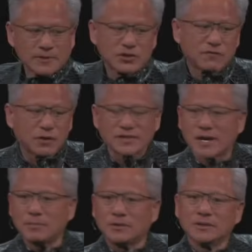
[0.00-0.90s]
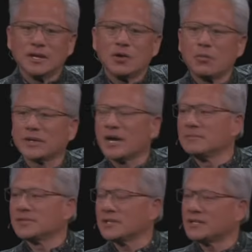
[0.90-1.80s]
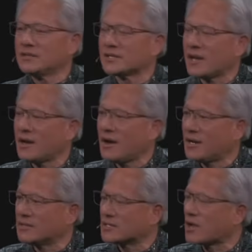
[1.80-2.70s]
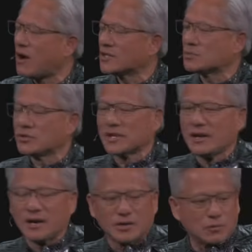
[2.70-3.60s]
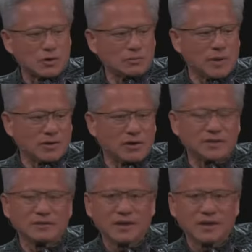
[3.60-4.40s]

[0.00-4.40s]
So for example, what comes into this AI, this Cosmos AI world model on the